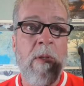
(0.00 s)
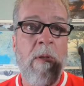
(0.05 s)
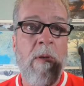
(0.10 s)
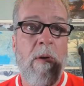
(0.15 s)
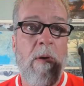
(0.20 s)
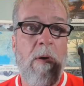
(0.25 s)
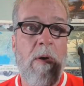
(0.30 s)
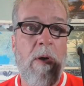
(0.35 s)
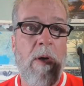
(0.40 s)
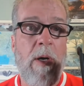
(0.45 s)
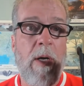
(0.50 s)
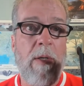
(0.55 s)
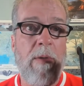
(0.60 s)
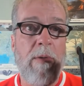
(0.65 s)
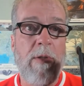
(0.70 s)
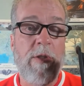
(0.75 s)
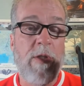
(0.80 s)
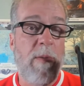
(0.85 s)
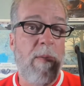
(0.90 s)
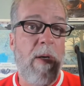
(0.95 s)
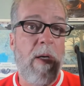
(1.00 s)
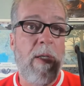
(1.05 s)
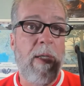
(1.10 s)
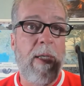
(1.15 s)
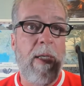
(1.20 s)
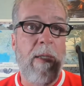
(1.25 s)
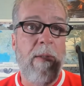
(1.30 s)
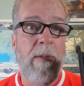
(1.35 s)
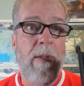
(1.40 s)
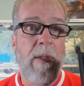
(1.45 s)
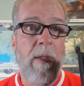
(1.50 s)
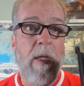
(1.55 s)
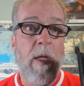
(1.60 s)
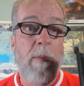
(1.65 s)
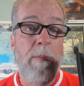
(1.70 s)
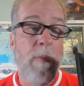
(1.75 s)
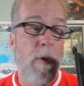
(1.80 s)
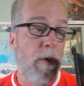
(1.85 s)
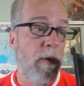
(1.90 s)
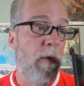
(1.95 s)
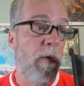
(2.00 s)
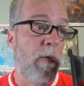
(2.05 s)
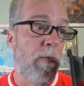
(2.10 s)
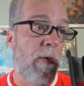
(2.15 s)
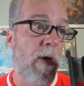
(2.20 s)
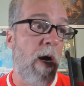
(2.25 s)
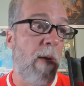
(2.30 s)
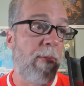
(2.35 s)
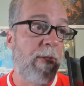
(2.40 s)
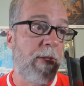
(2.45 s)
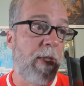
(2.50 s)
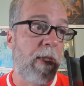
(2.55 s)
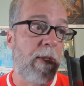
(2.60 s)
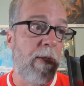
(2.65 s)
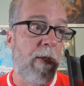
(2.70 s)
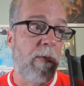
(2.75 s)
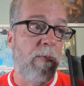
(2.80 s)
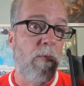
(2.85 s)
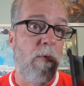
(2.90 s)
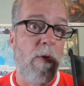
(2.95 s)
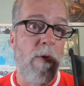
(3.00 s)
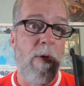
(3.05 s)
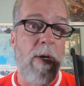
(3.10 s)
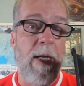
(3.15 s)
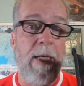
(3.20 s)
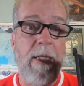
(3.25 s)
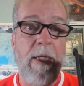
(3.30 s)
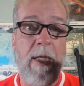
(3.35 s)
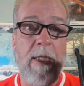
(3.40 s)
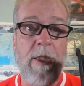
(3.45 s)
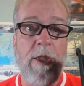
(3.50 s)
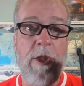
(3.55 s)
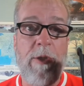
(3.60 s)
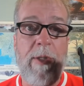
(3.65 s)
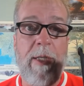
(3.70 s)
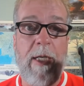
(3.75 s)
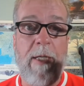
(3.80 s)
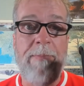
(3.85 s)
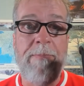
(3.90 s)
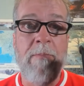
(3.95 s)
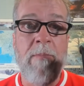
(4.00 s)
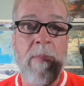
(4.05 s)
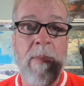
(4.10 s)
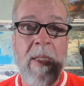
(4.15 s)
on Somalia, Boko Haram has declared war on Nigeria.